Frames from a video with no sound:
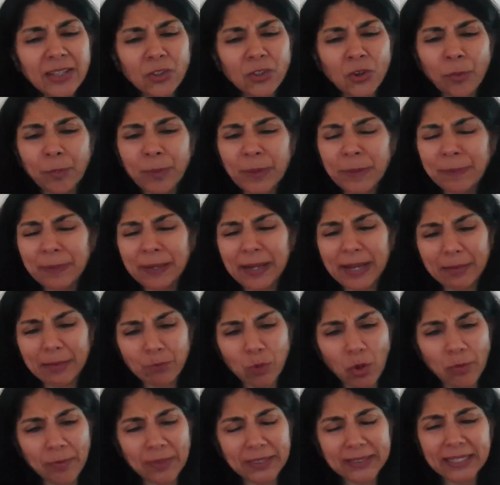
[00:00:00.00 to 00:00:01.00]
people like
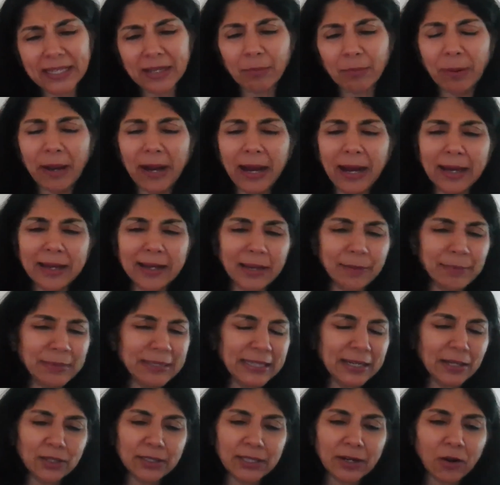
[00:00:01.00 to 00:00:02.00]
Muhammad Iqbal. I mean,
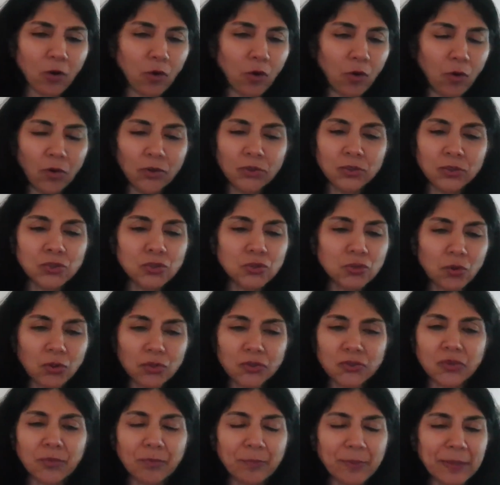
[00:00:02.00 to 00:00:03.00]
there are all
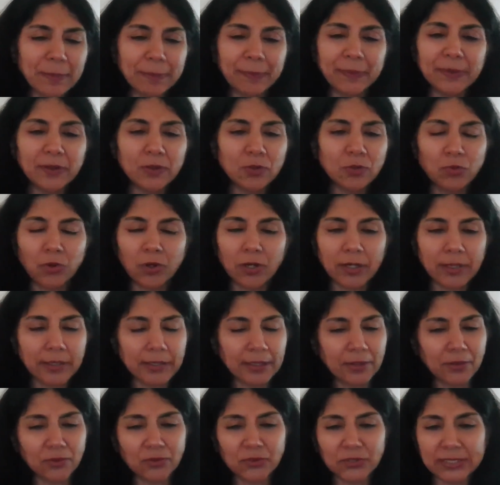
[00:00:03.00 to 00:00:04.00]
sorts of people who are,
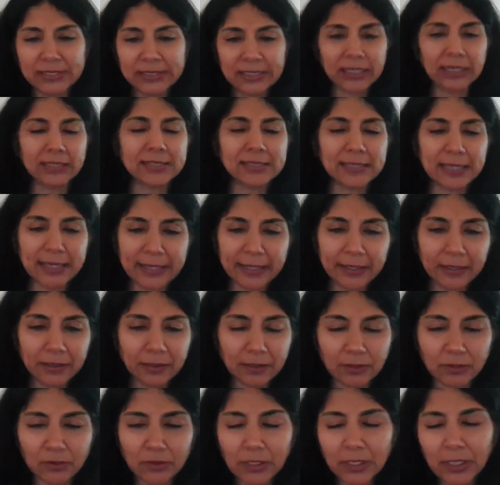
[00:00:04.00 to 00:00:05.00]
discussing,
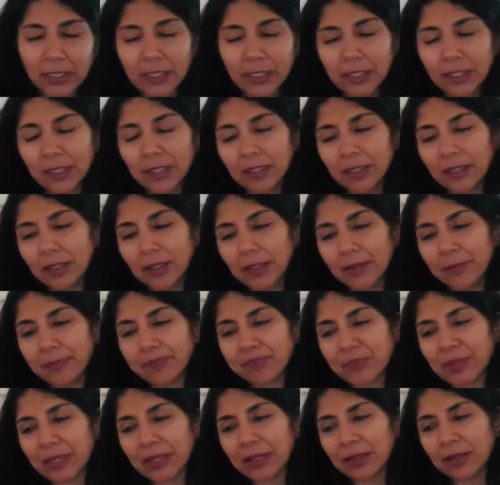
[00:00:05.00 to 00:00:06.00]

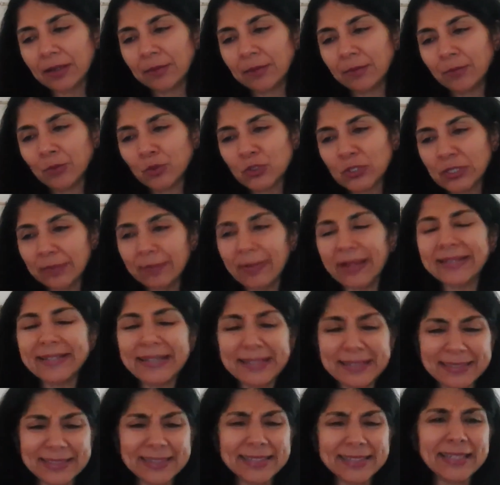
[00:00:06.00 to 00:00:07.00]
Muslim
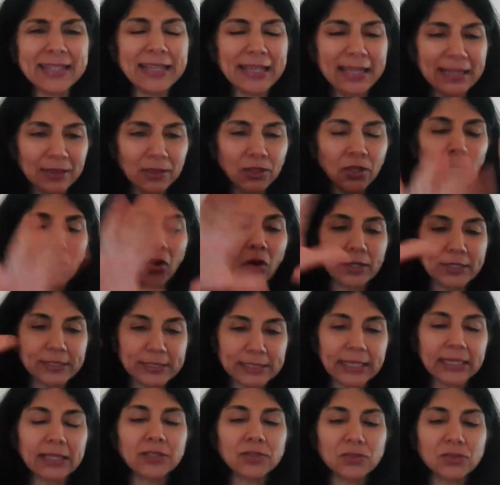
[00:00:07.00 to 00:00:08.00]
identity in the
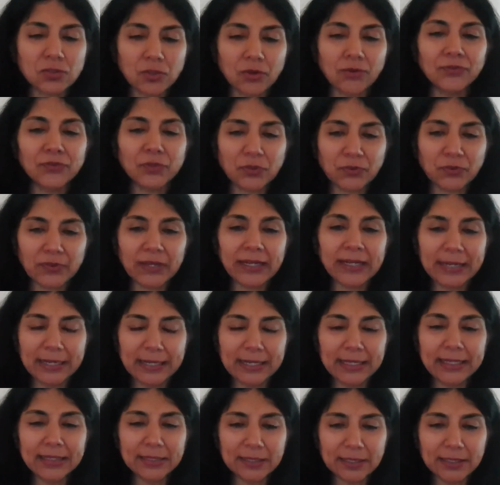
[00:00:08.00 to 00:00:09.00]
context of sort of
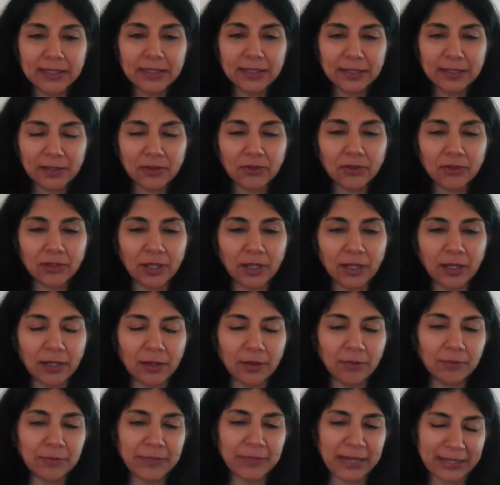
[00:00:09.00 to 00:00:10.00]
Indian,
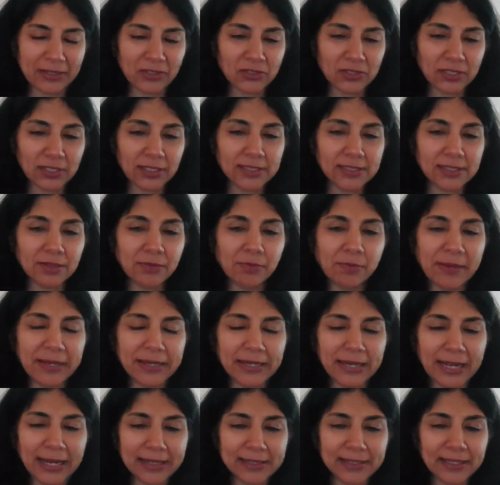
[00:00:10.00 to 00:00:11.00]
nationalism,
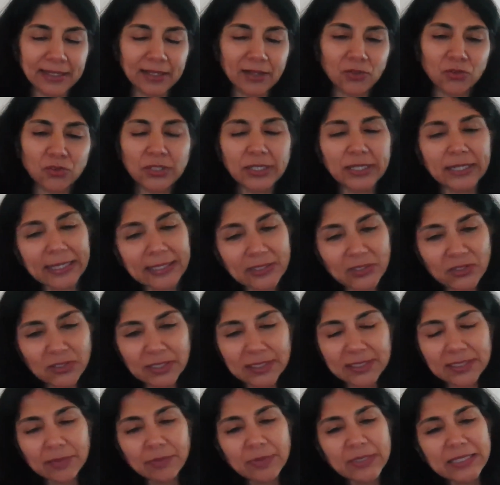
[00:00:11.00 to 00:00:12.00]
and anti-colonial
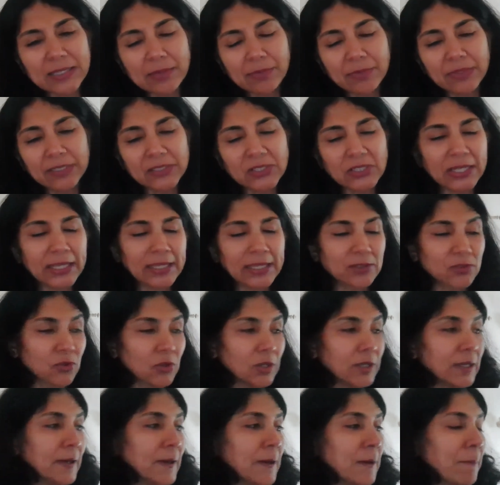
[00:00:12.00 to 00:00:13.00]
nationalism is emerging and so
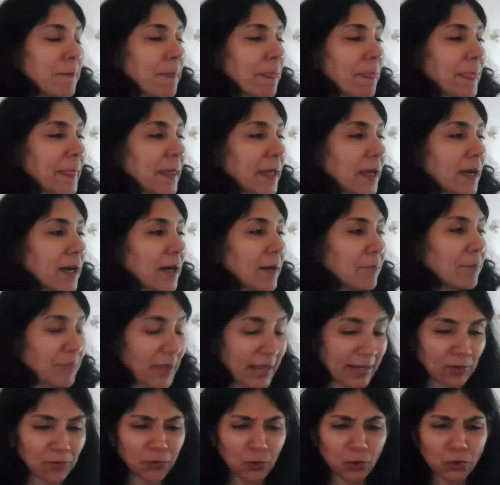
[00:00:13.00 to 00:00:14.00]
on.
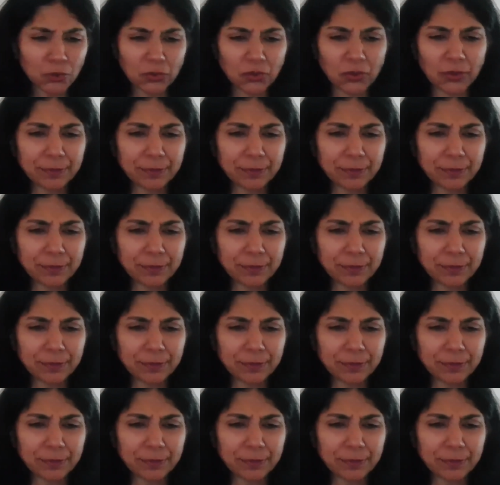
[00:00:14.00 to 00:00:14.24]
And of course,